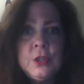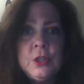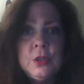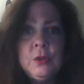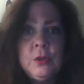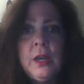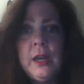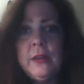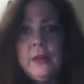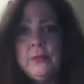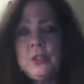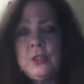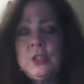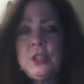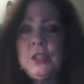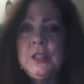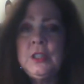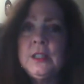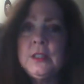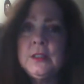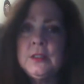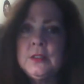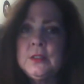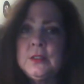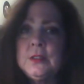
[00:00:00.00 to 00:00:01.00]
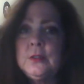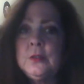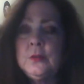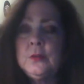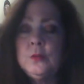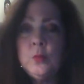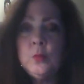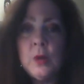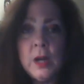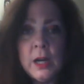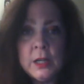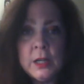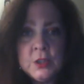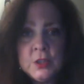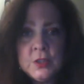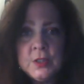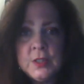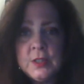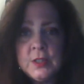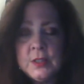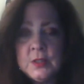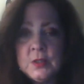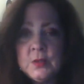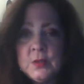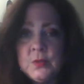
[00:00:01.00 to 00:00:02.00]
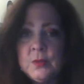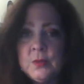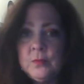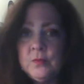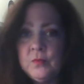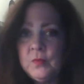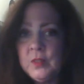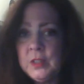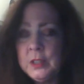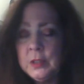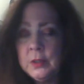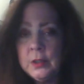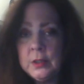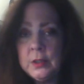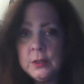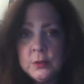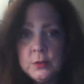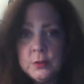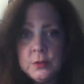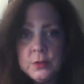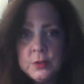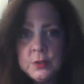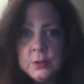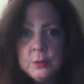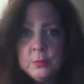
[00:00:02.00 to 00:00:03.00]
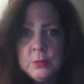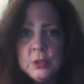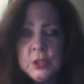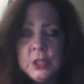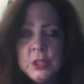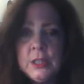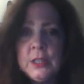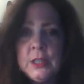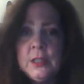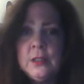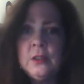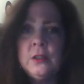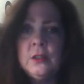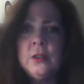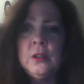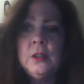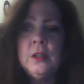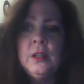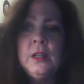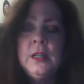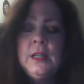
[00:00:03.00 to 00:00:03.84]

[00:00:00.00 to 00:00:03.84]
you'll have a chance to watch this via the YouTube channel,